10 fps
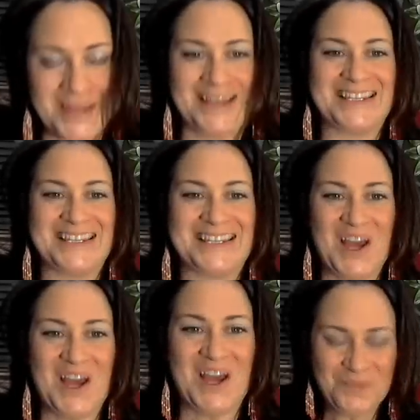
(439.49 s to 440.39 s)
So
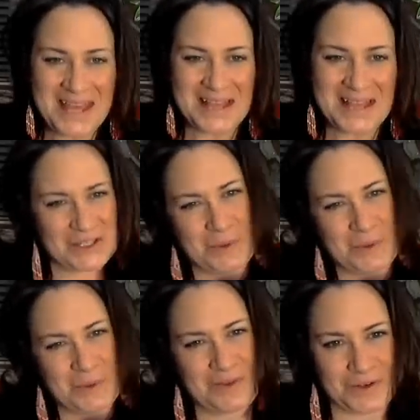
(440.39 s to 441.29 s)
let's start with the
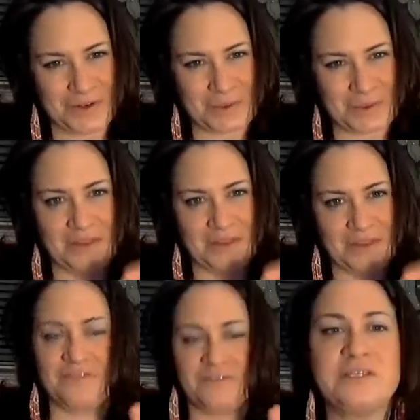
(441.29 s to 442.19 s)
first one. The
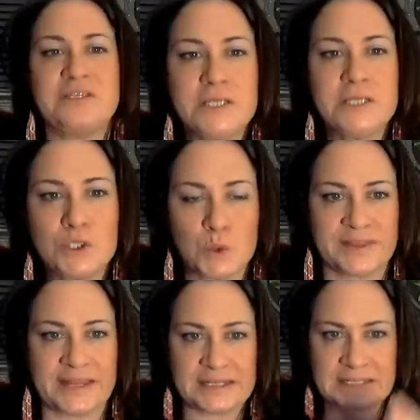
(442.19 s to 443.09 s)
first tool
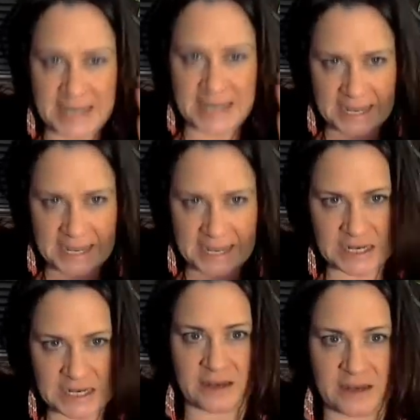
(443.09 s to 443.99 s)
that is innate
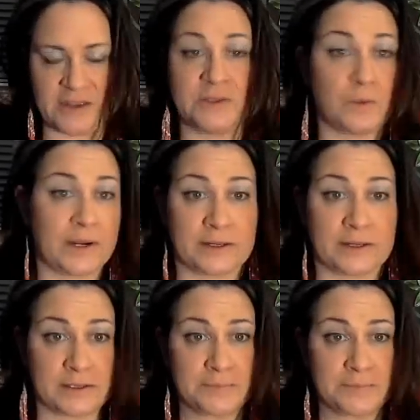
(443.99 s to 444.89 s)
inside of you is
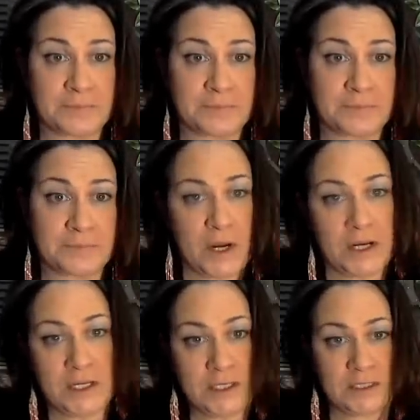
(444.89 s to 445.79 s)
awareness.
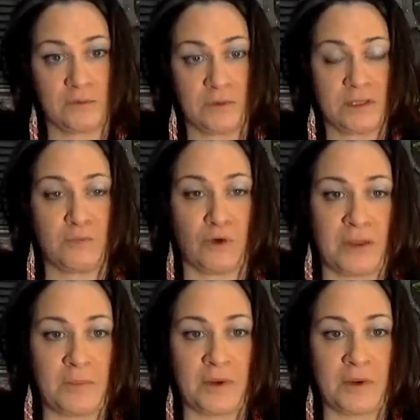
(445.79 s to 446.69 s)
Awareness is a really
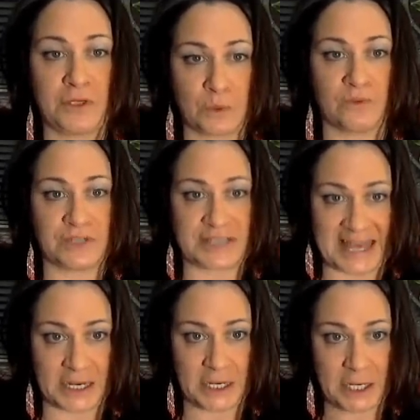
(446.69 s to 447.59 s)
primary tool for
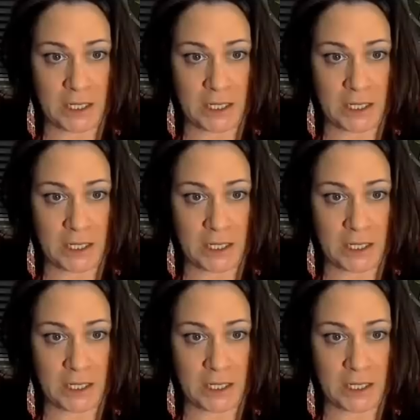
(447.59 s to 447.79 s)
sanity.